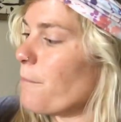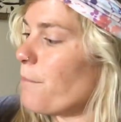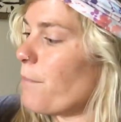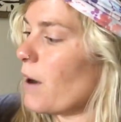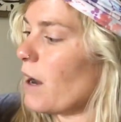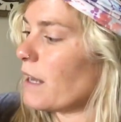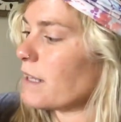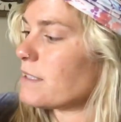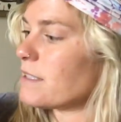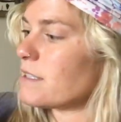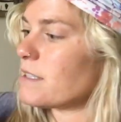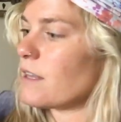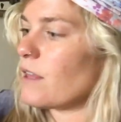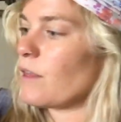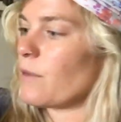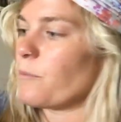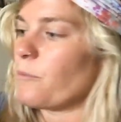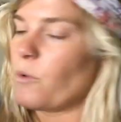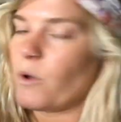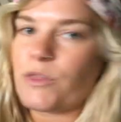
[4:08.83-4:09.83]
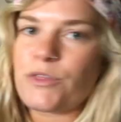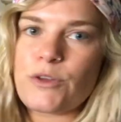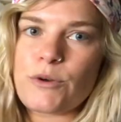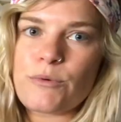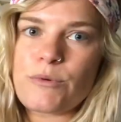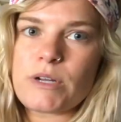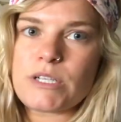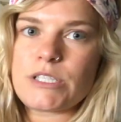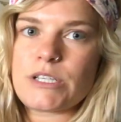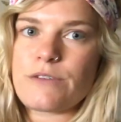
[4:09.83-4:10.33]
But with the
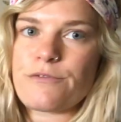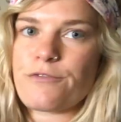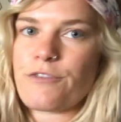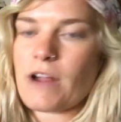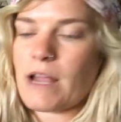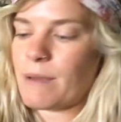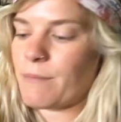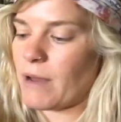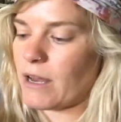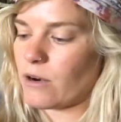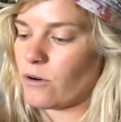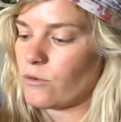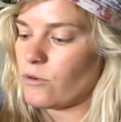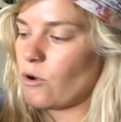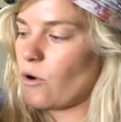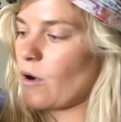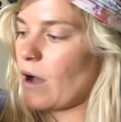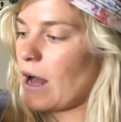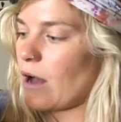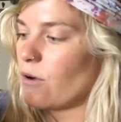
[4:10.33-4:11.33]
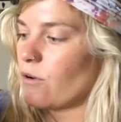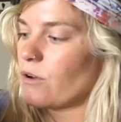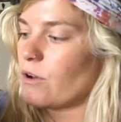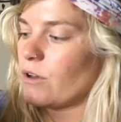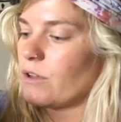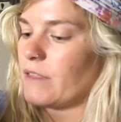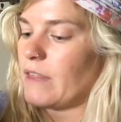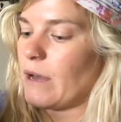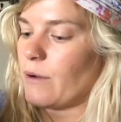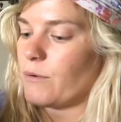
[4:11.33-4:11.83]
rigid frame, I don't know how
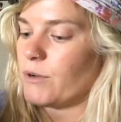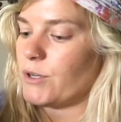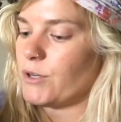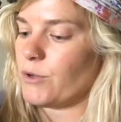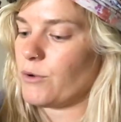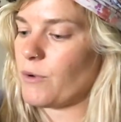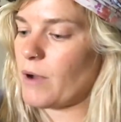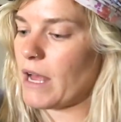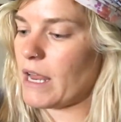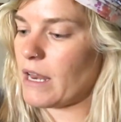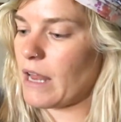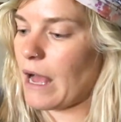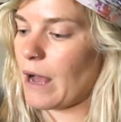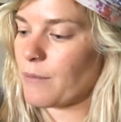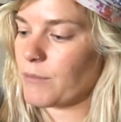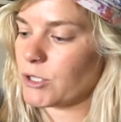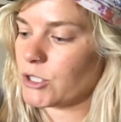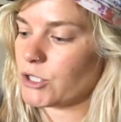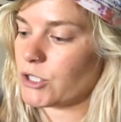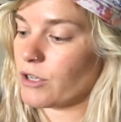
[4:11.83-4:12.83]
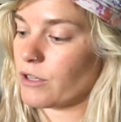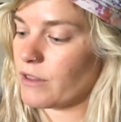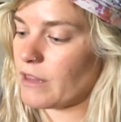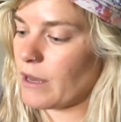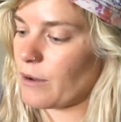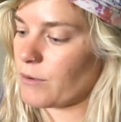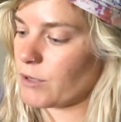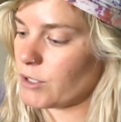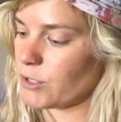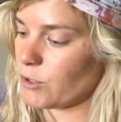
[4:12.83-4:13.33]
good that would do, how much good
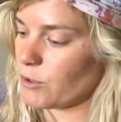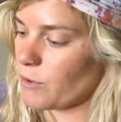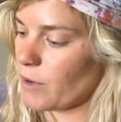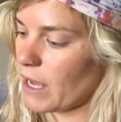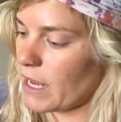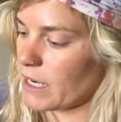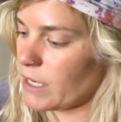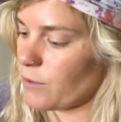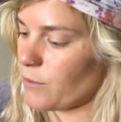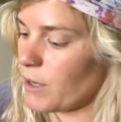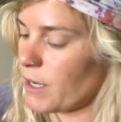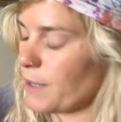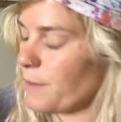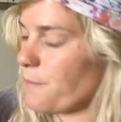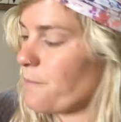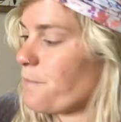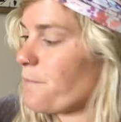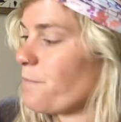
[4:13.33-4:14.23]
that would do anyway.